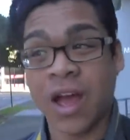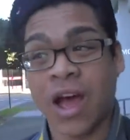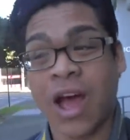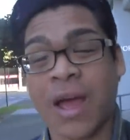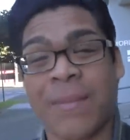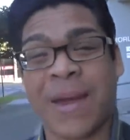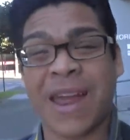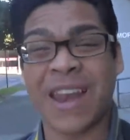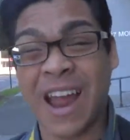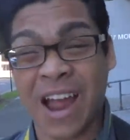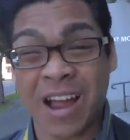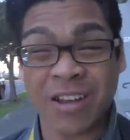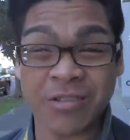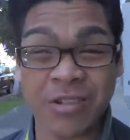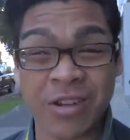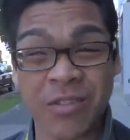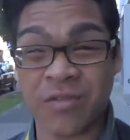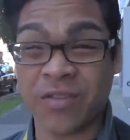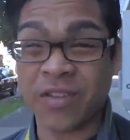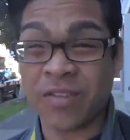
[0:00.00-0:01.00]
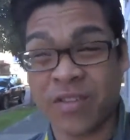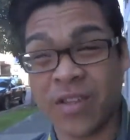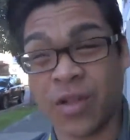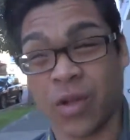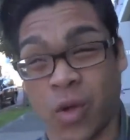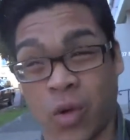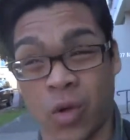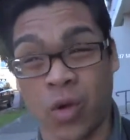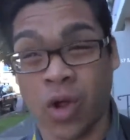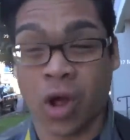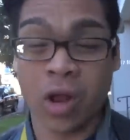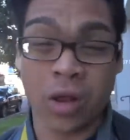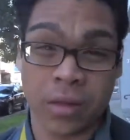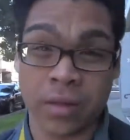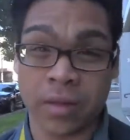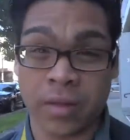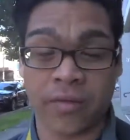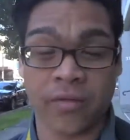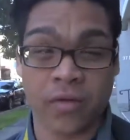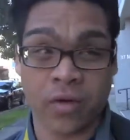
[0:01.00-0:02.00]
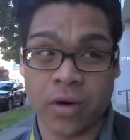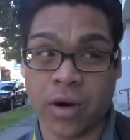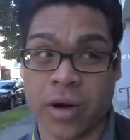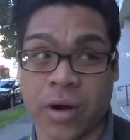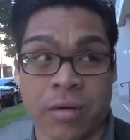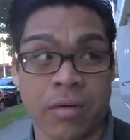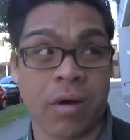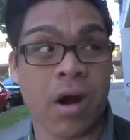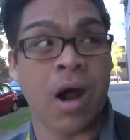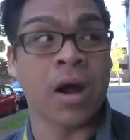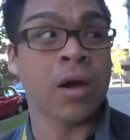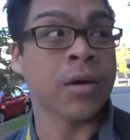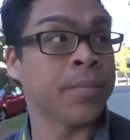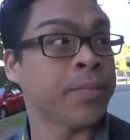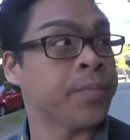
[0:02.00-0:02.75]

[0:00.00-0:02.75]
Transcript: I paid one hundred fifty-two dollars for it, right?